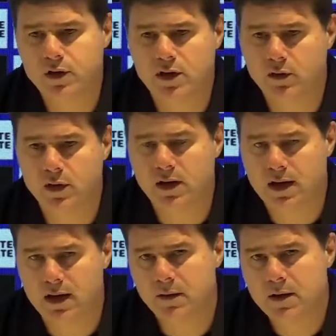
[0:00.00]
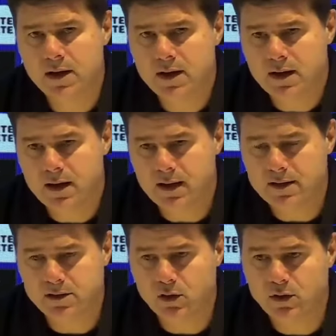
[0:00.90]
including in last
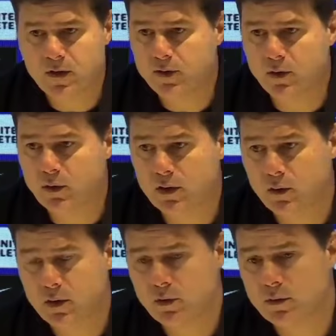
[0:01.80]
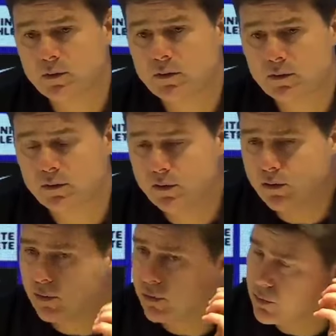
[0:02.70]
night's 0-0 draw against
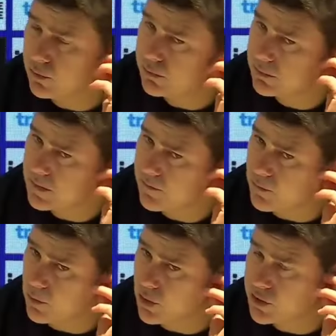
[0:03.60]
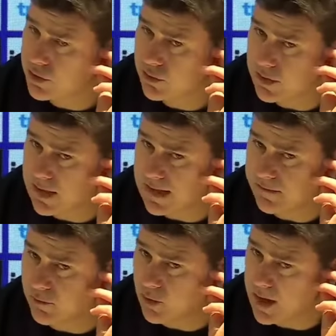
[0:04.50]
Aston Villa in the FA Cup
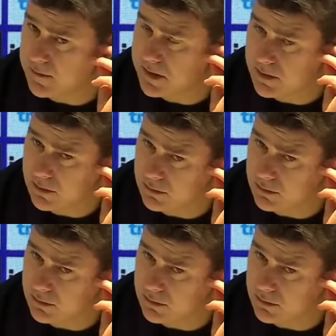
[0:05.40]
fourth round.